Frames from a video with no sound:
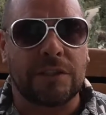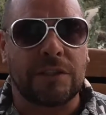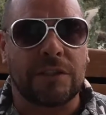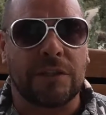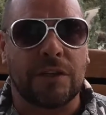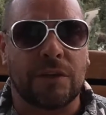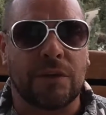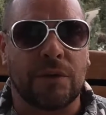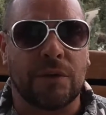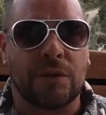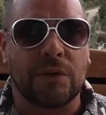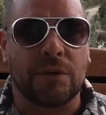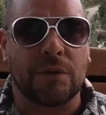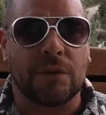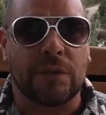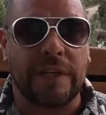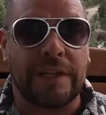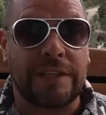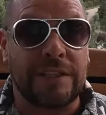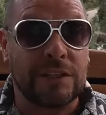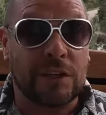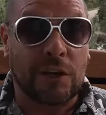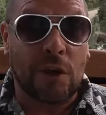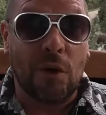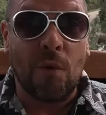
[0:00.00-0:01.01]
So
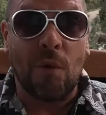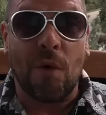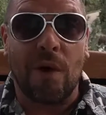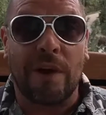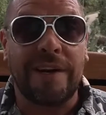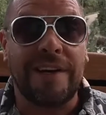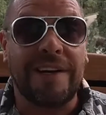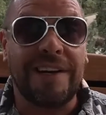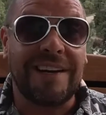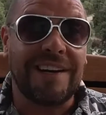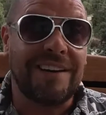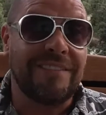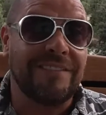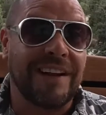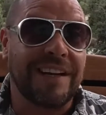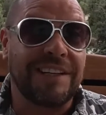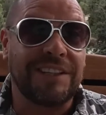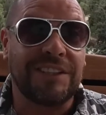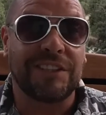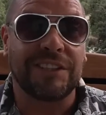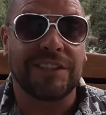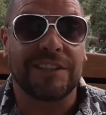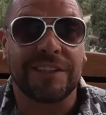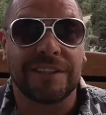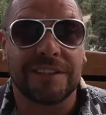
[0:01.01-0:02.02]
let's go on an
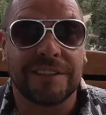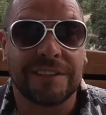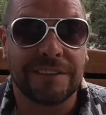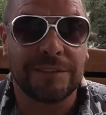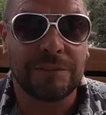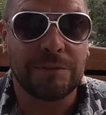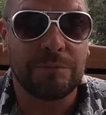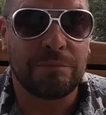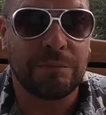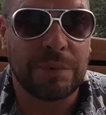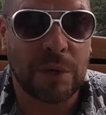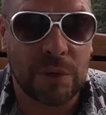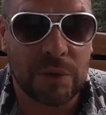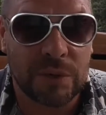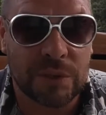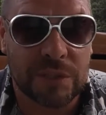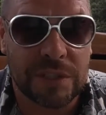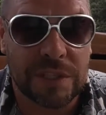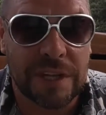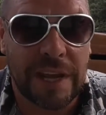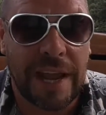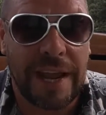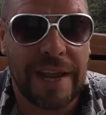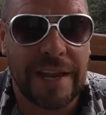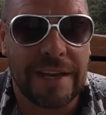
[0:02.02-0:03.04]
adventure.
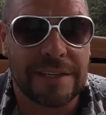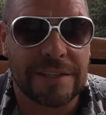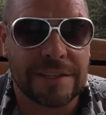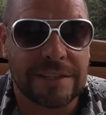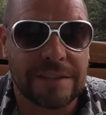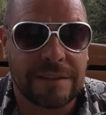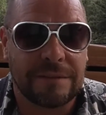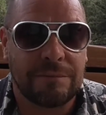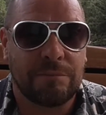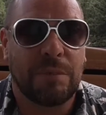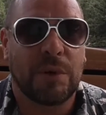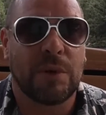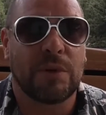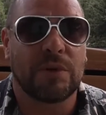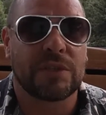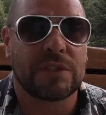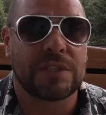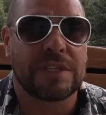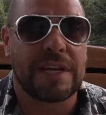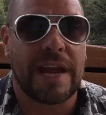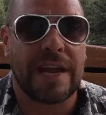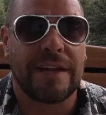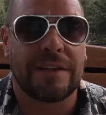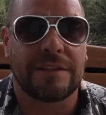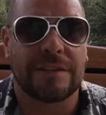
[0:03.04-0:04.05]
Post haste,
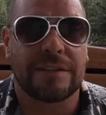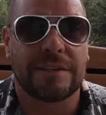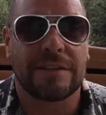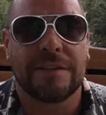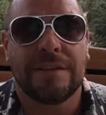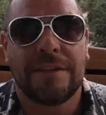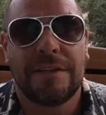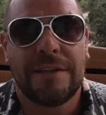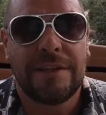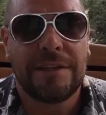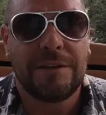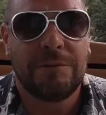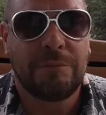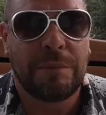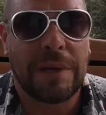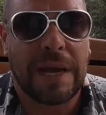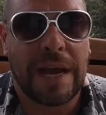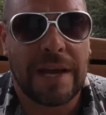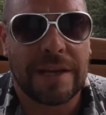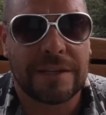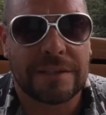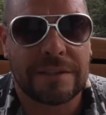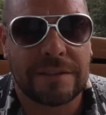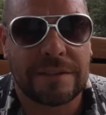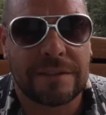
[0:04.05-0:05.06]
post tense,
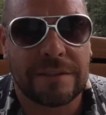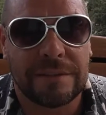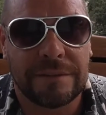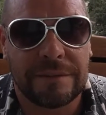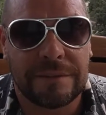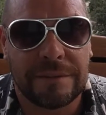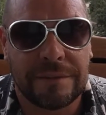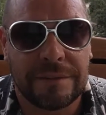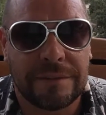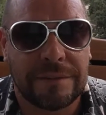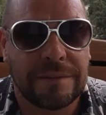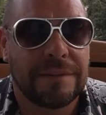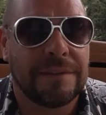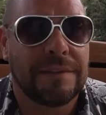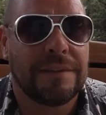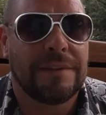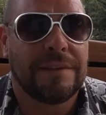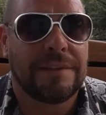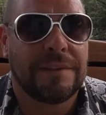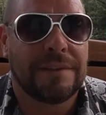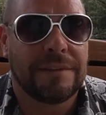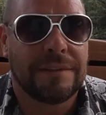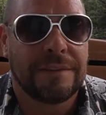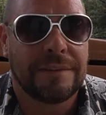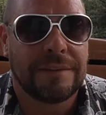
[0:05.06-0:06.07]
past.
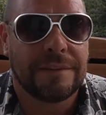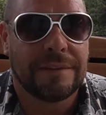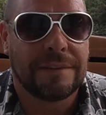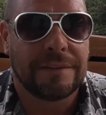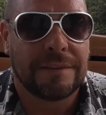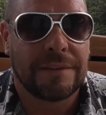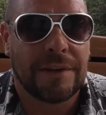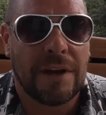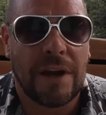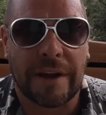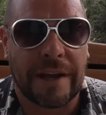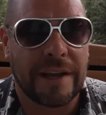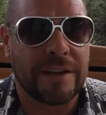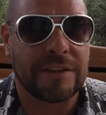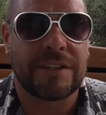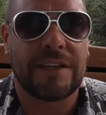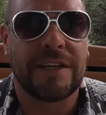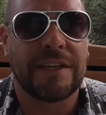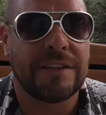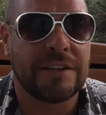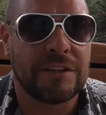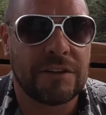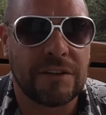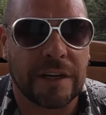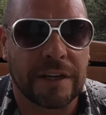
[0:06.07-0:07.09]
Okay, I'll see
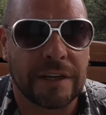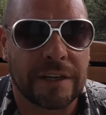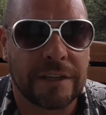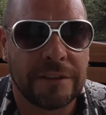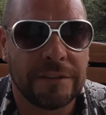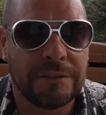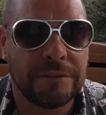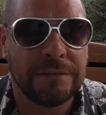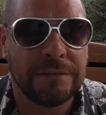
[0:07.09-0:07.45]
you in the truck.